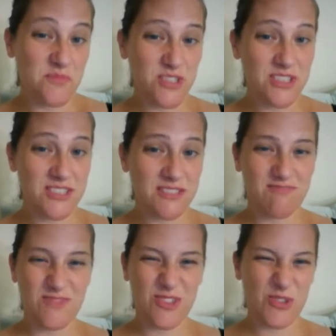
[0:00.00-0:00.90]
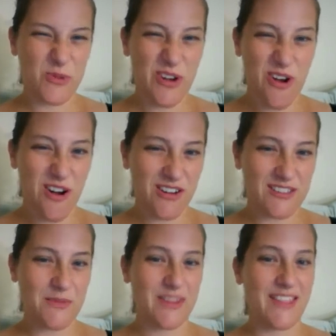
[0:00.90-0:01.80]
just doing
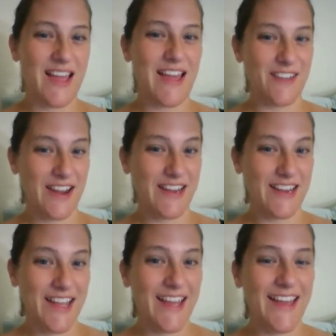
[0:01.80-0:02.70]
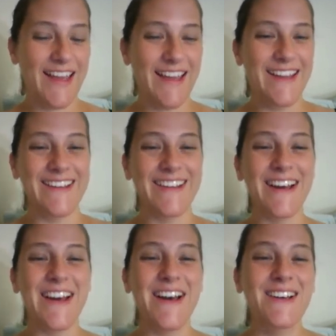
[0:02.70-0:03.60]
awesome at that, right?
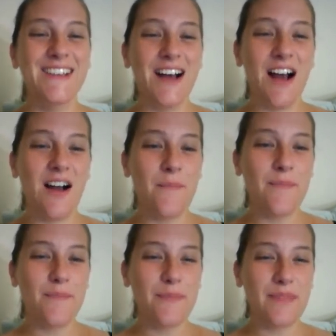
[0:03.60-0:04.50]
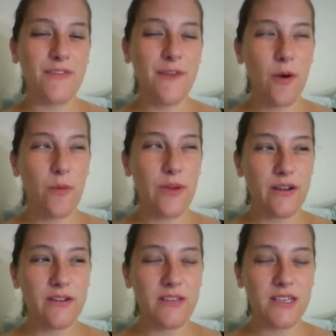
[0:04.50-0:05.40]
It felt
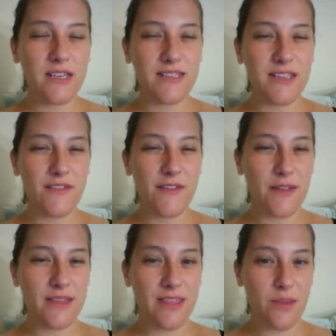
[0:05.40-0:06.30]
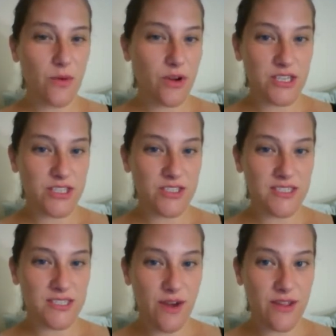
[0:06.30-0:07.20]
weird because I felt like they were going to just
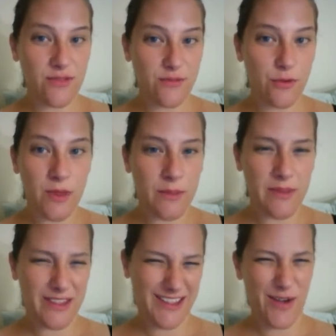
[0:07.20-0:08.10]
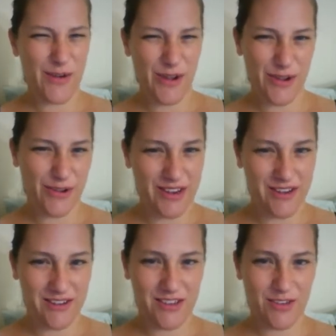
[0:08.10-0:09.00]
see right through me and be like, oh no, you
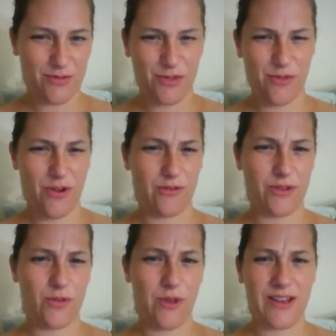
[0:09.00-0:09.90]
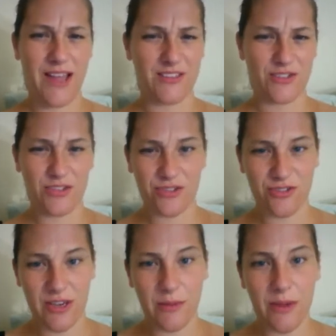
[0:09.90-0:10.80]
didn't. You went and had
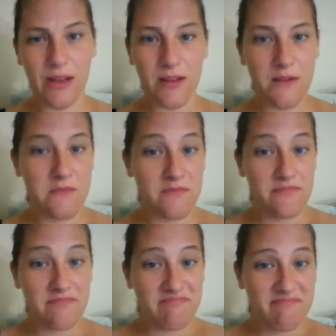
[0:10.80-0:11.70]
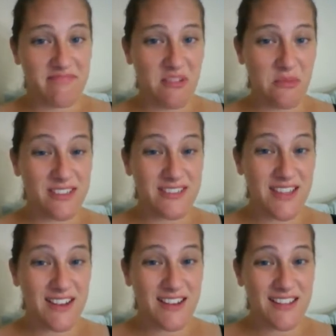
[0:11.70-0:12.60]
surgery. But nobody
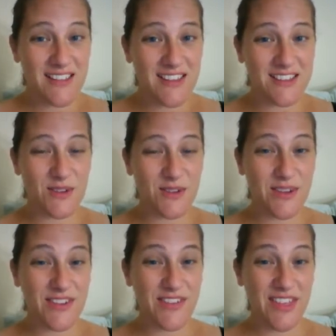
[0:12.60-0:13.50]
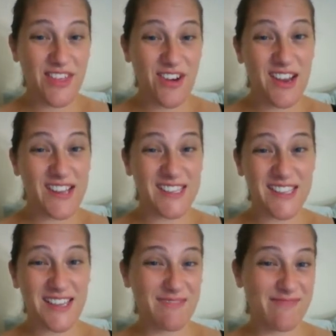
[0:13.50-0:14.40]
said anything, so even if they thought I did,
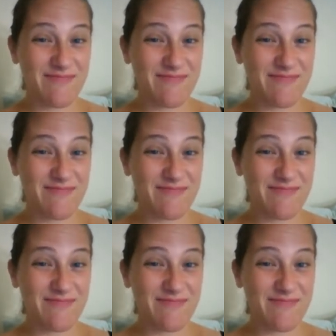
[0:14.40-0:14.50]
they